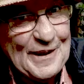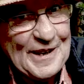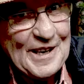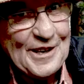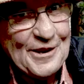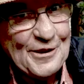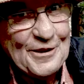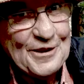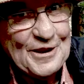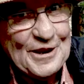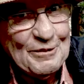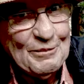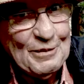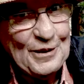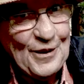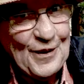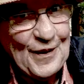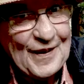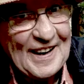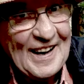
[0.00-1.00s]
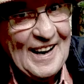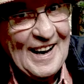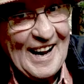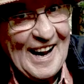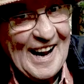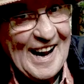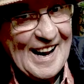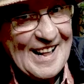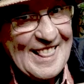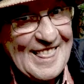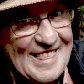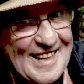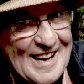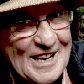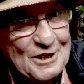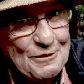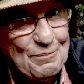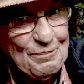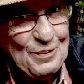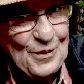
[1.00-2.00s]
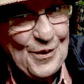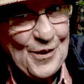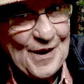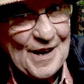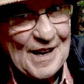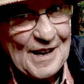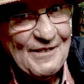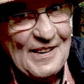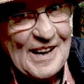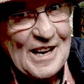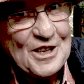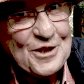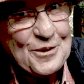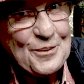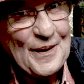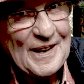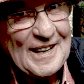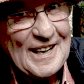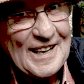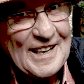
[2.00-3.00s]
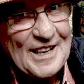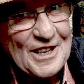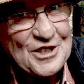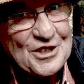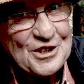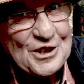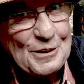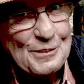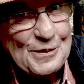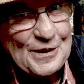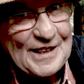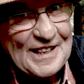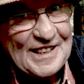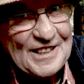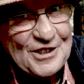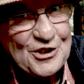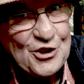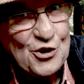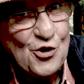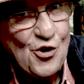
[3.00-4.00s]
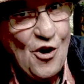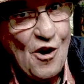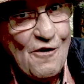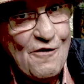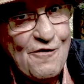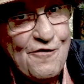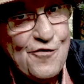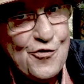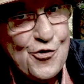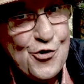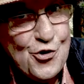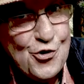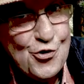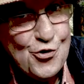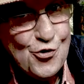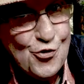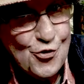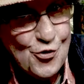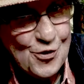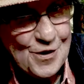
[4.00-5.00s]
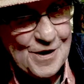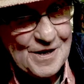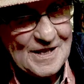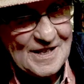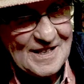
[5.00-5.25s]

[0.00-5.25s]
been around the block and this poem is when I used to be into voodoo.